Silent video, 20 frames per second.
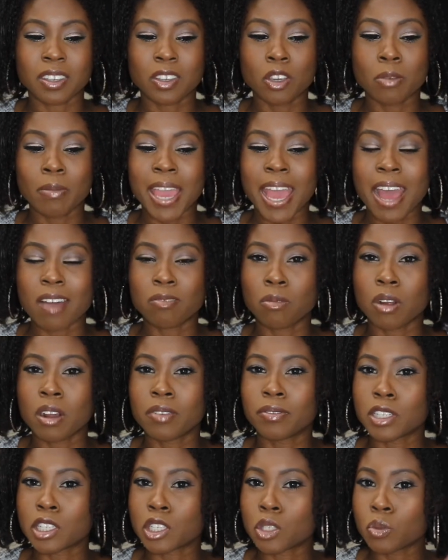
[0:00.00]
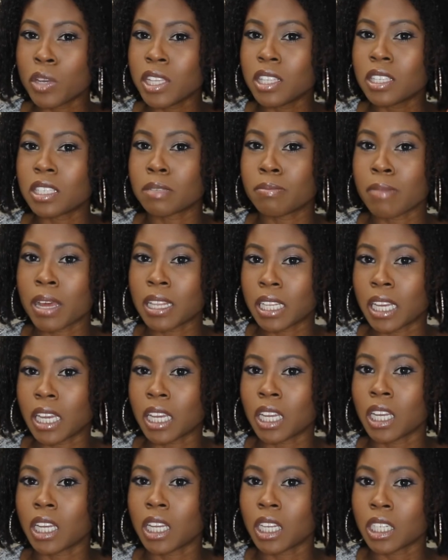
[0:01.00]
you may have more of a sweet
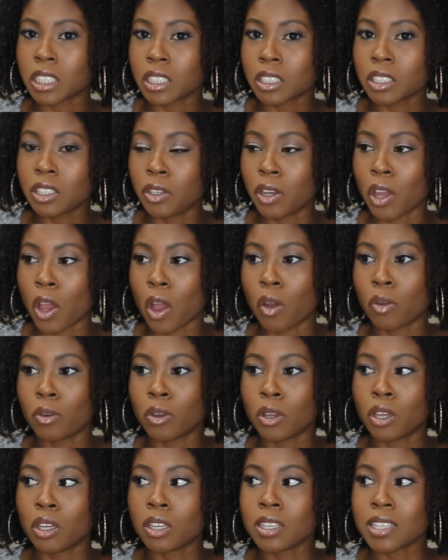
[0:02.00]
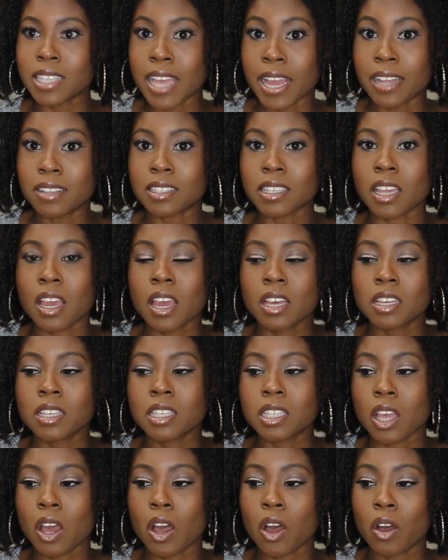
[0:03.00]
smelling, you know, scent.
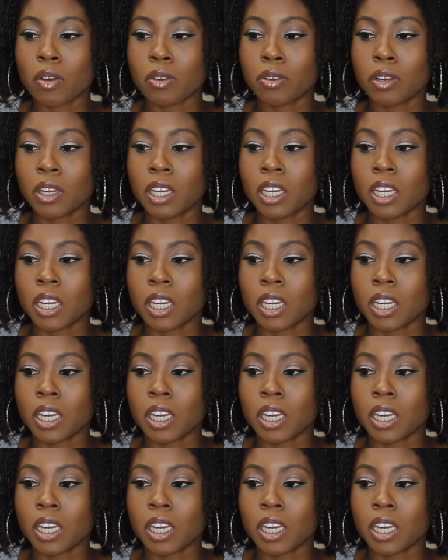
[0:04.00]
So